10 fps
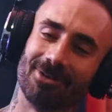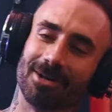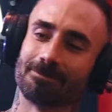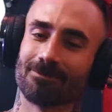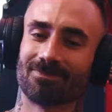
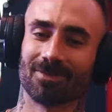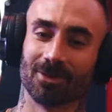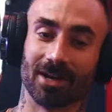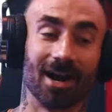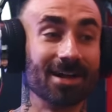one, we're
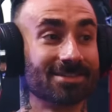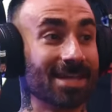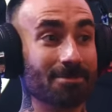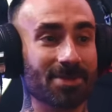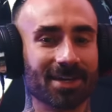like, all right,
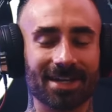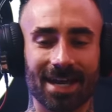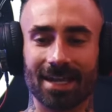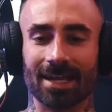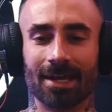same thing
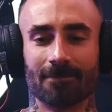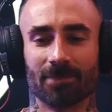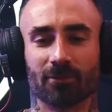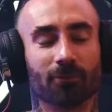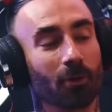again.
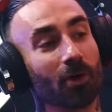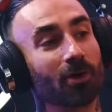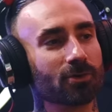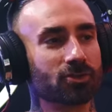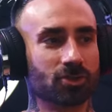Four
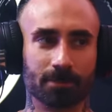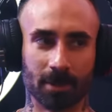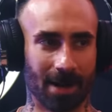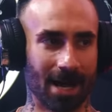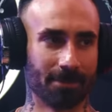Loko,
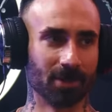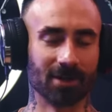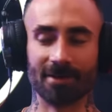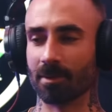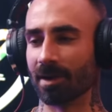super popular.
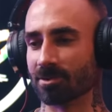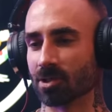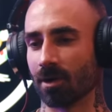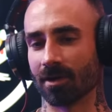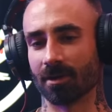Everybody was
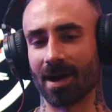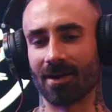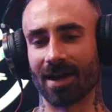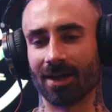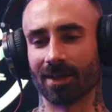talking
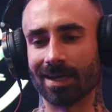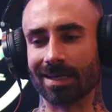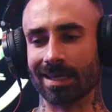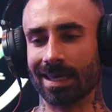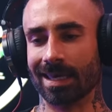about how
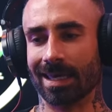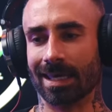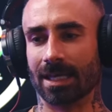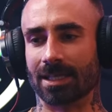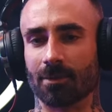like
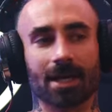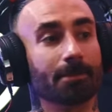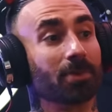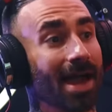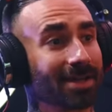they would
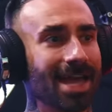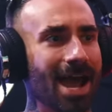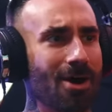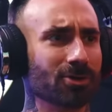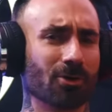get blacked
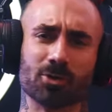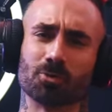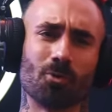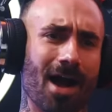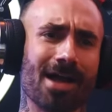out and do all this
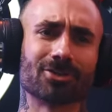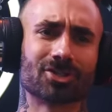wild